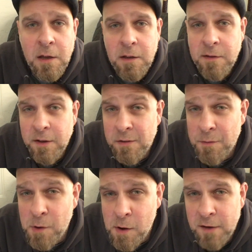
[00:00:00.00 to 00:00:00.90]
You tell
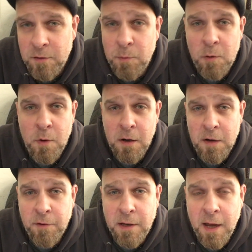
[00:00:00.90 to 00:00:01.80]
yourself how awesome you are
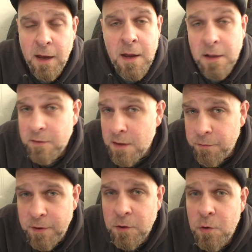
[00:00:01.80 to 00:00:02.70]
every day. It's going to
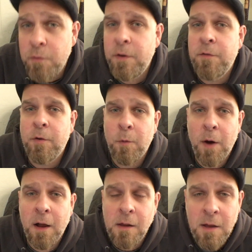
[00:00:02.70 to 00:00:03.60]
feel goofy for a
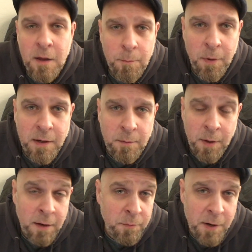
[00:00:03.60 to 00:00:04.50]
while, but
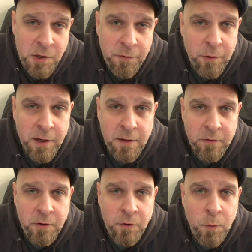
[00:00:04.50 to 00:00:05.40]
especially if you're not
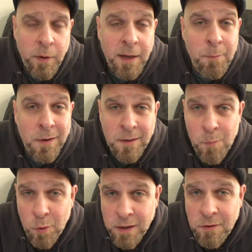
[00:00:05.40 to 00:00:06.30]
used to doing it. But the
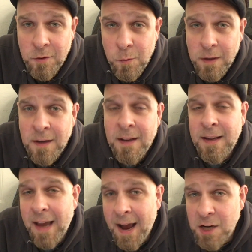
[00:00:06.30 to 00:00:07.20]
more you do it,
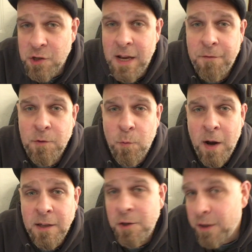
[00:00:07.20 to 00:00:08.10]
actually after a
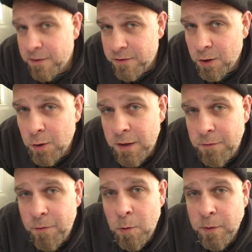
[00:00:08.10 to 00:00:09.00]
while, you're going to start looking
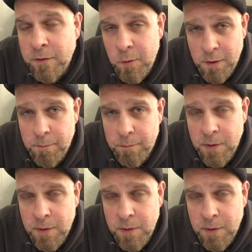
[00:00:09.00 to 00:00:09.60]
forward to it.